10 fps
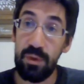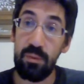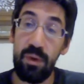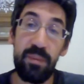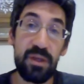
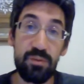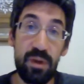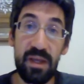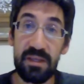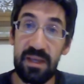What makes
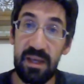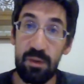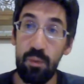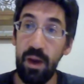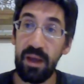writing tick?
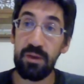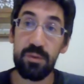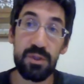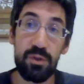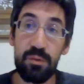Why are
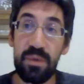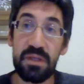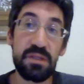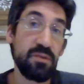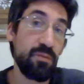certain
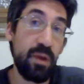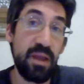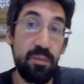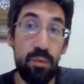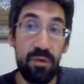pieces of writing
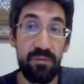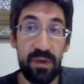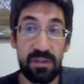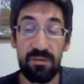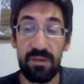more
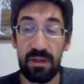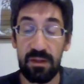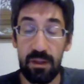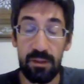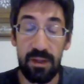effective
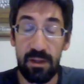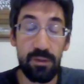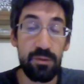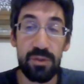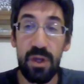than
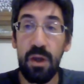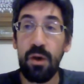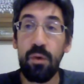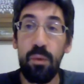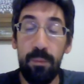others?
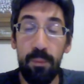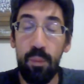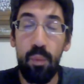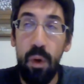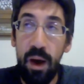
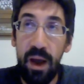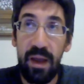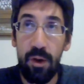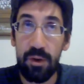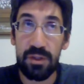Why
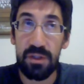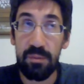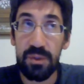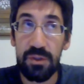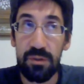are some
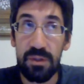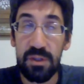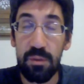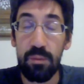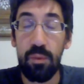students
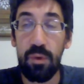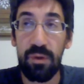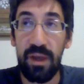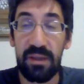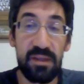more
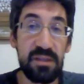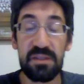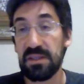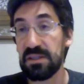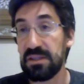likely to
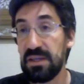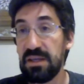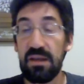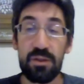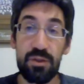succeed
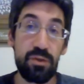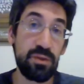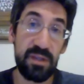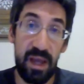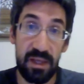in certain
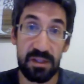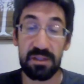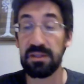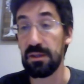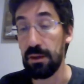tasks
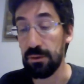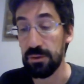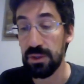than others?